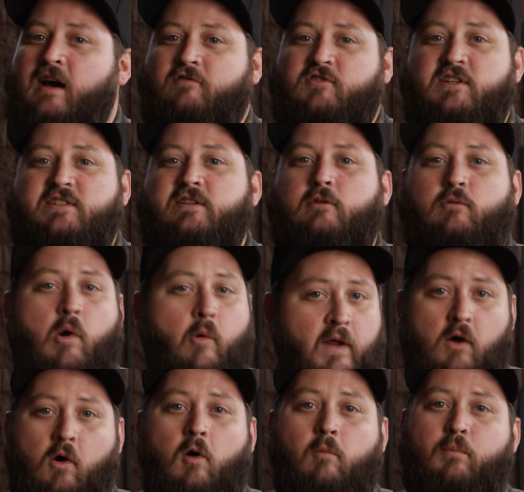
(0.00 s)
of just
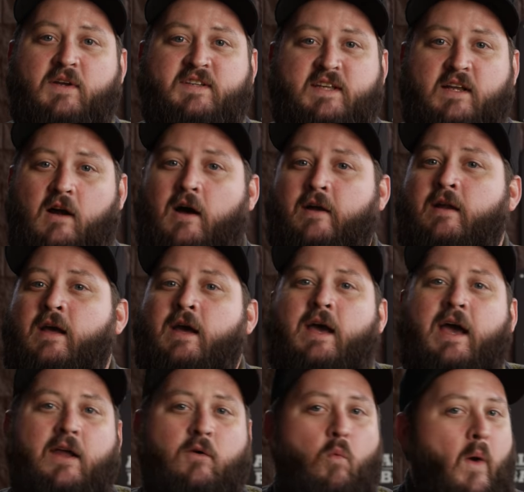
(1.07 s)
throwing a whole brisket on
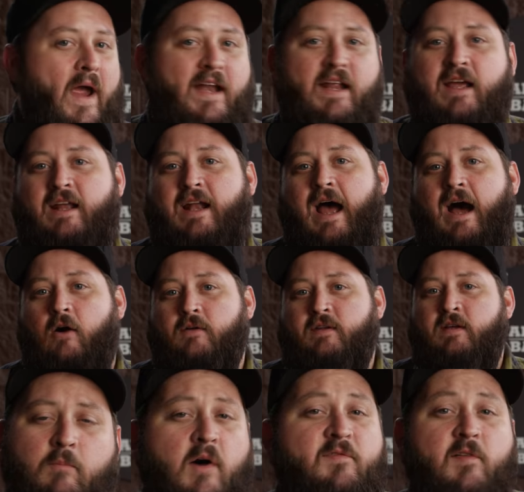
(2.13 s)
and waiting it
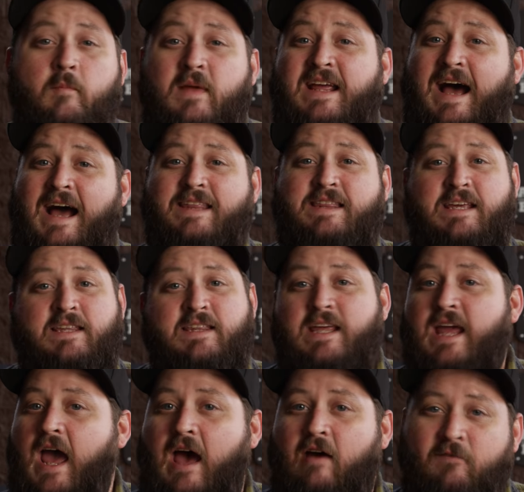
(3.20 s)
out. But for me, I think
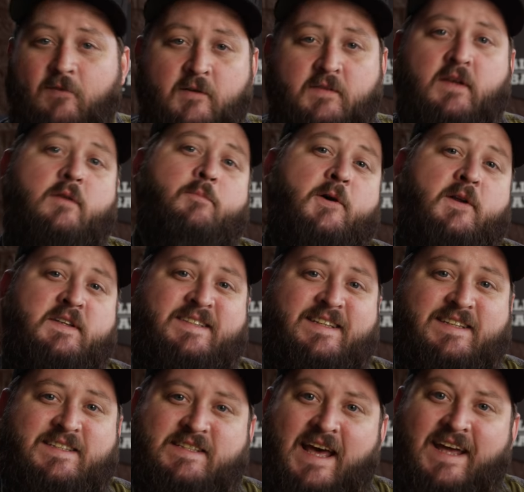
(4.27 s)
the effort that you put into
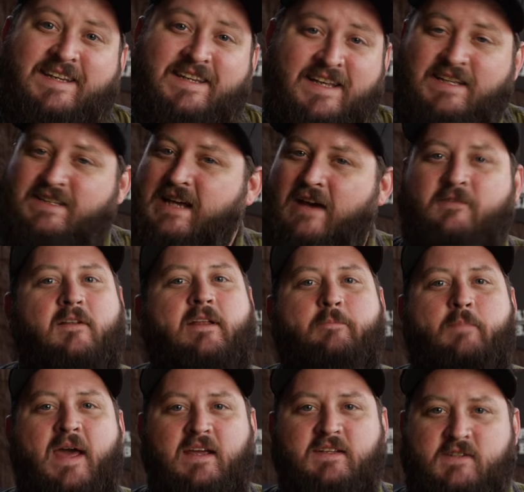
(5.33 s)
this technique definitely
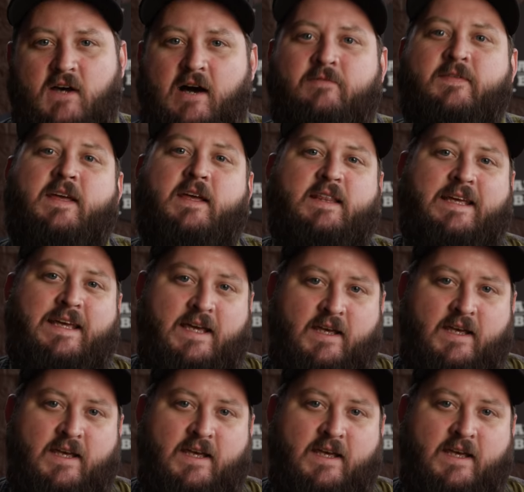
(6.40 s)
pays off in the